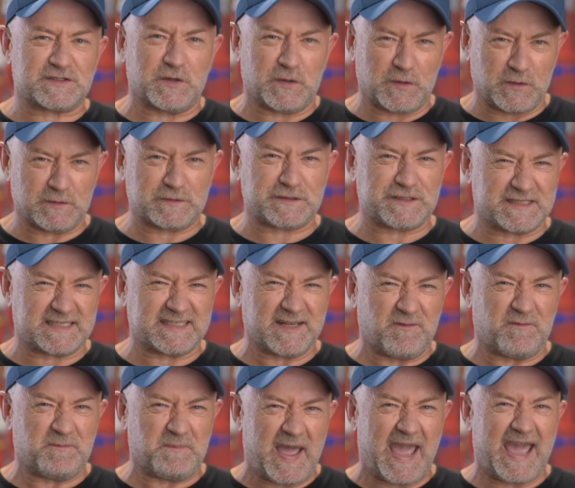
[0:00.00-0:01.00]
to hurt
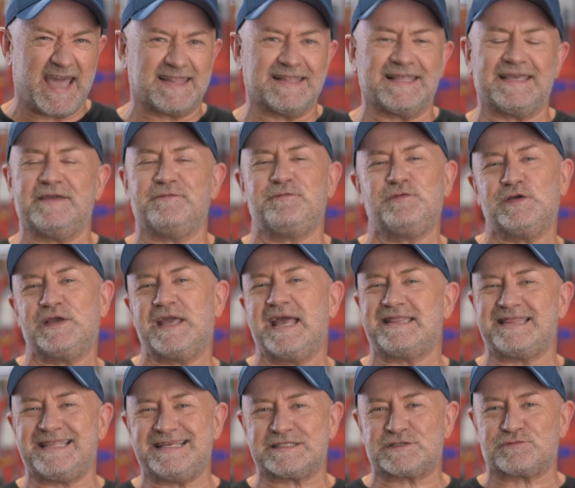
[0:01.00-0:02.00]
yourself badly if you
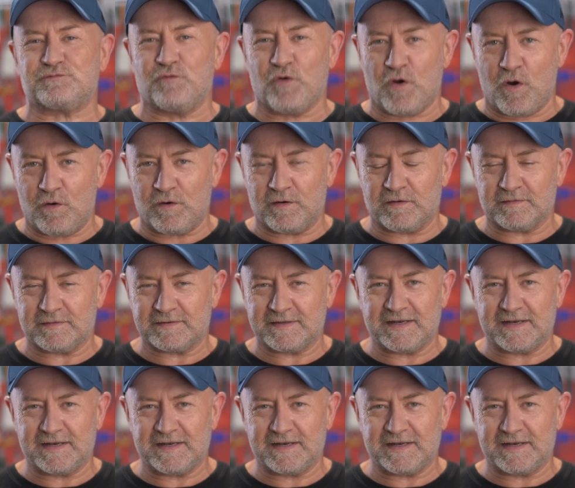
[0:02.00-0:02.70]
get this wrong.